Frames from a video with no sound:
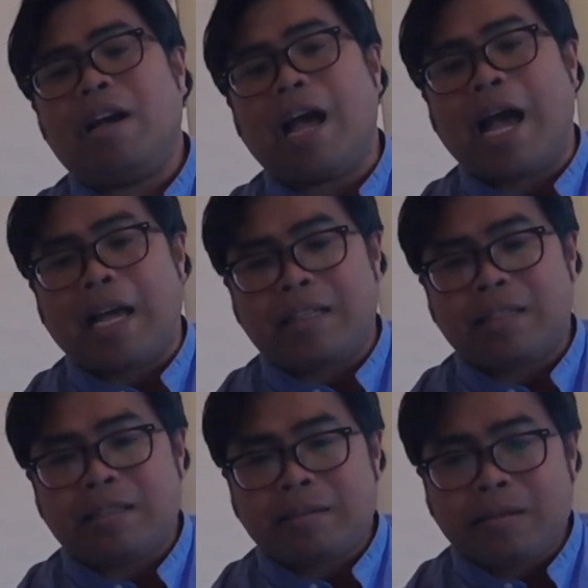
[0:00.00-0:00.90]

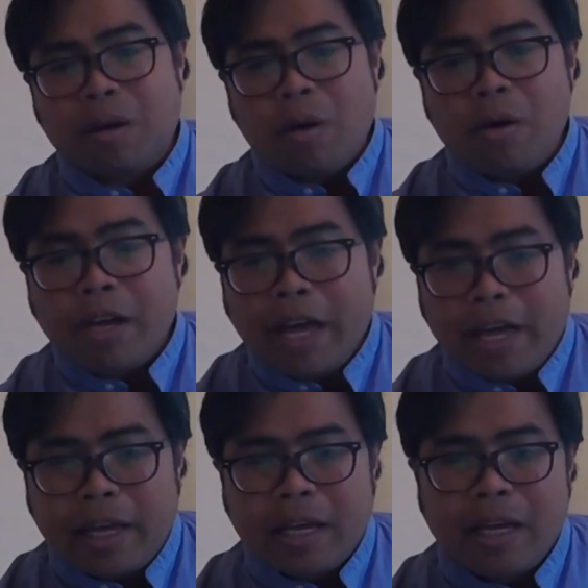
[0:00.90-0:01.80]
ask.
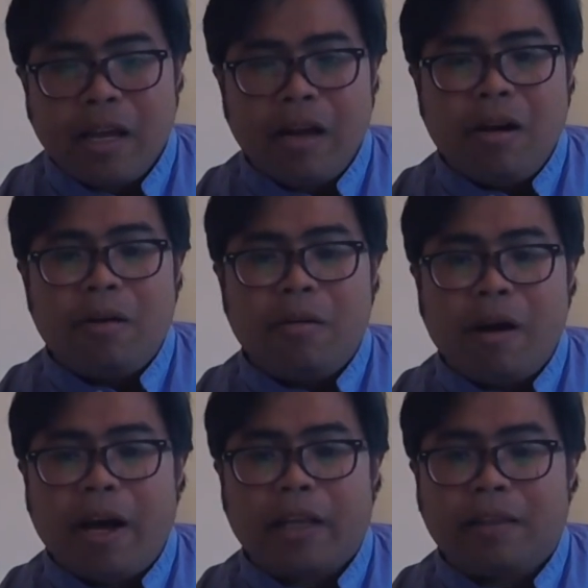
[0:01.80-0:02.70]
Okay,
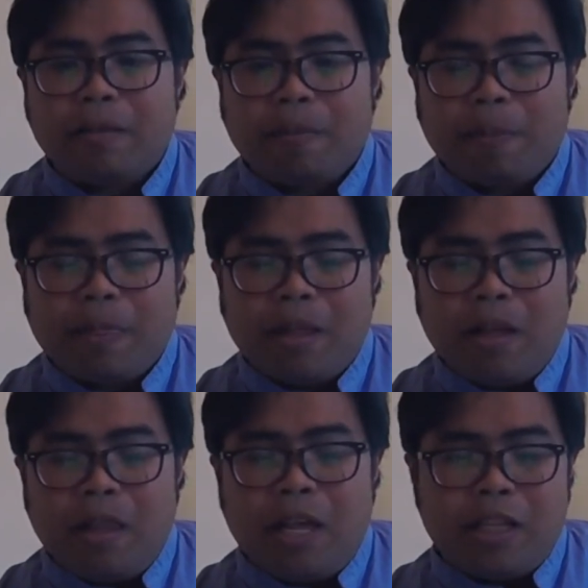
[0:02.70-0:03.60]
right.
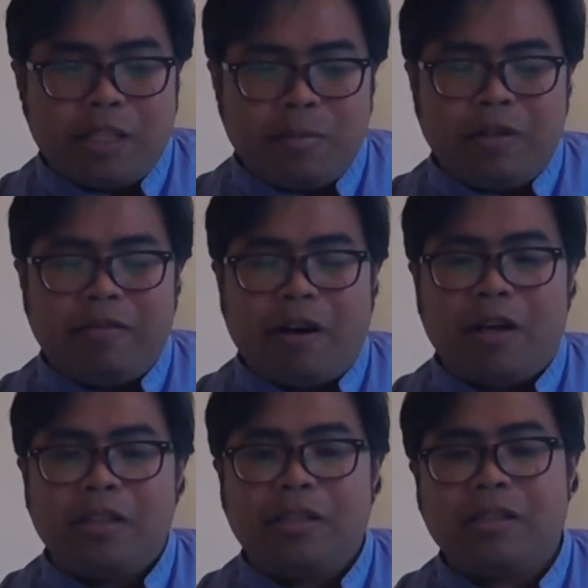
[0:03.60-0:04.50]
Let's move
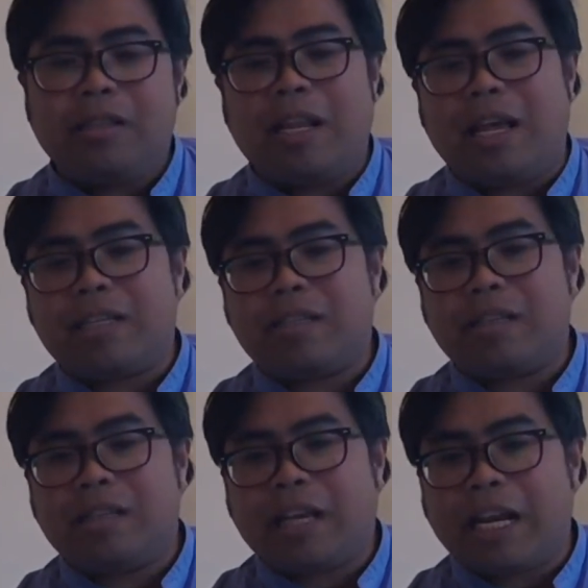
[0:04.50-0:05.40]
on to the
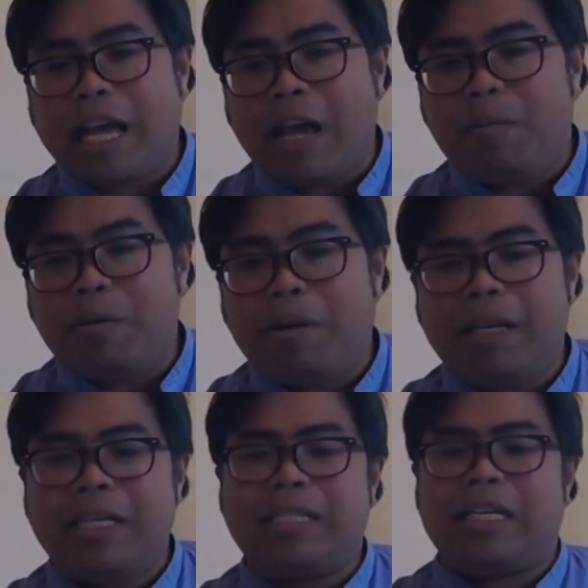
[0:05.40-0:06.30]
lesson. Can
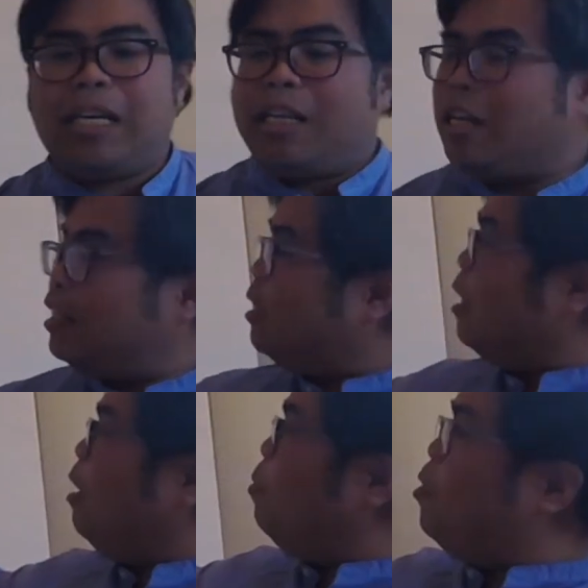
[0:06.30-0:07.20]
everybody see this
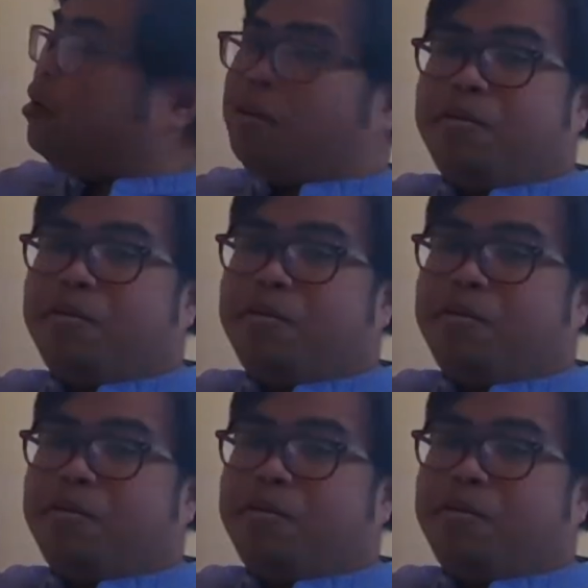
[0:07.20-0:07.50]
board?